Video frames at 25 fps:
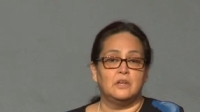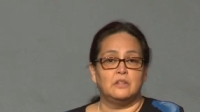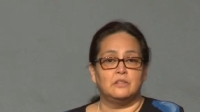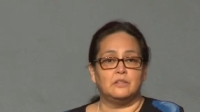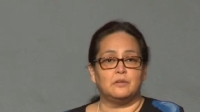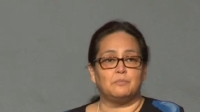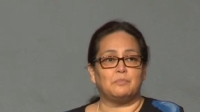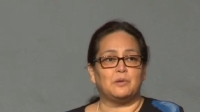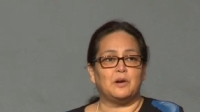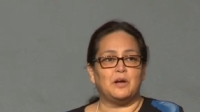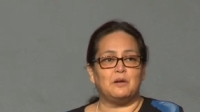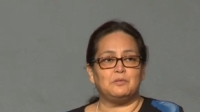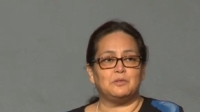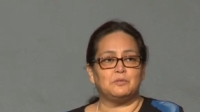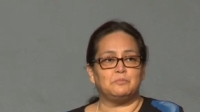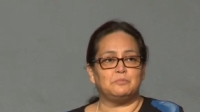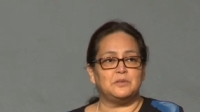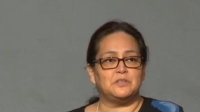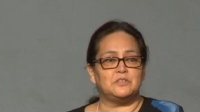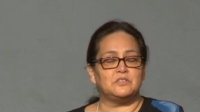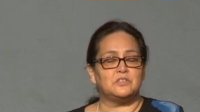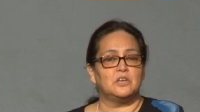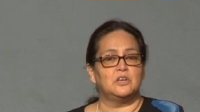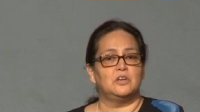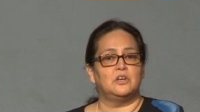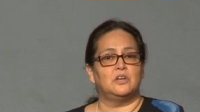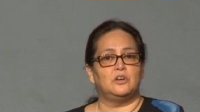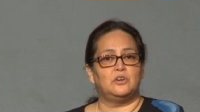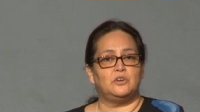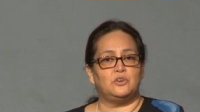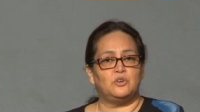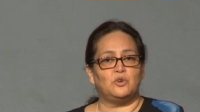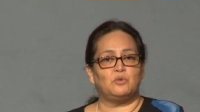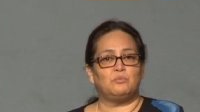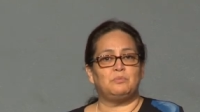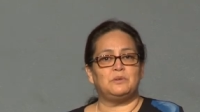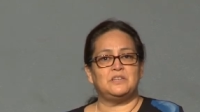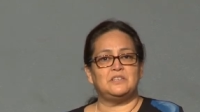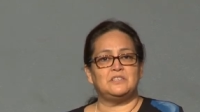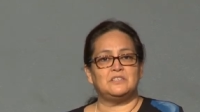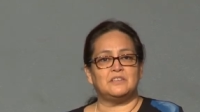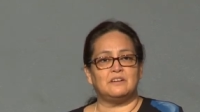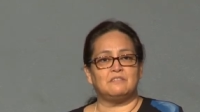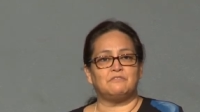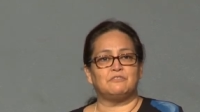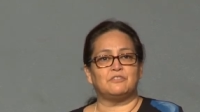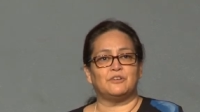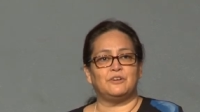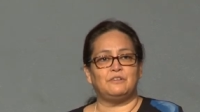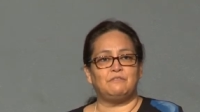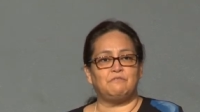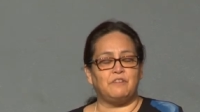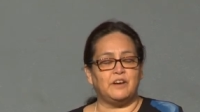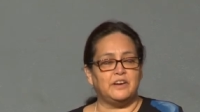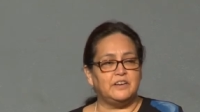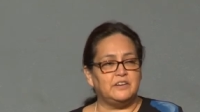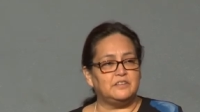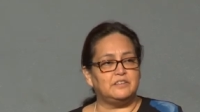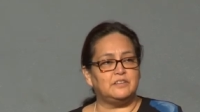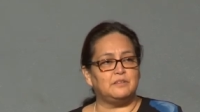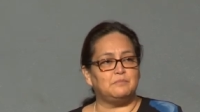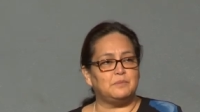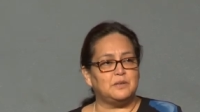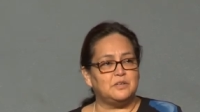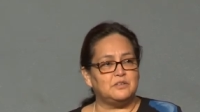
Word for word: The problem is nobody's ever invited them